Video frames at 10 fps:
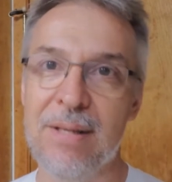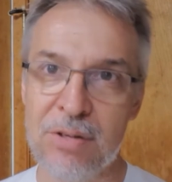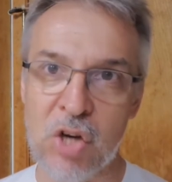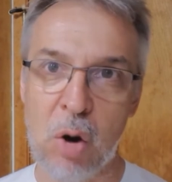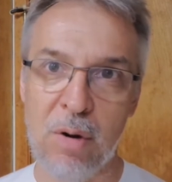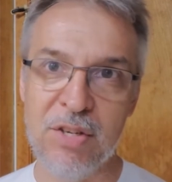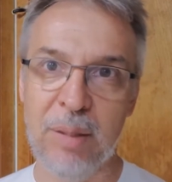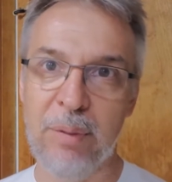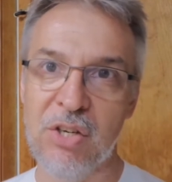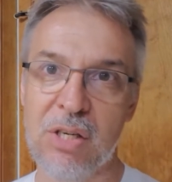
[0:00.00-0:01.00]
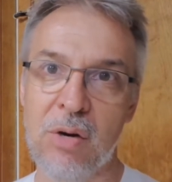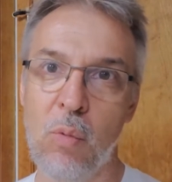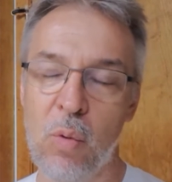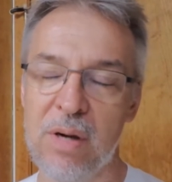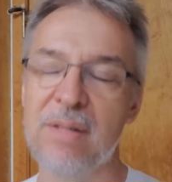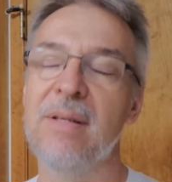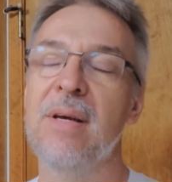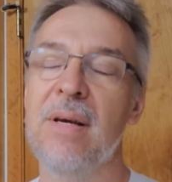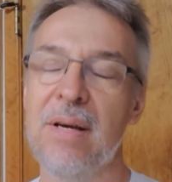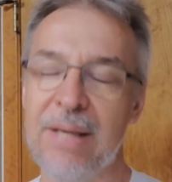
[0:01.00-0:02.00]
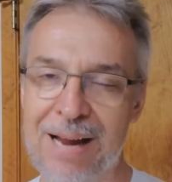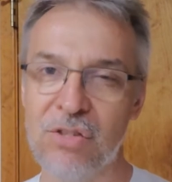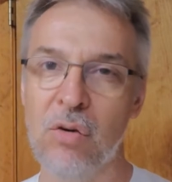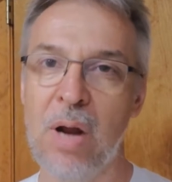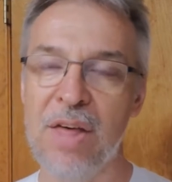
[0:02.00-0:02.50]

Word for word: Star Wars Celebration was canceled.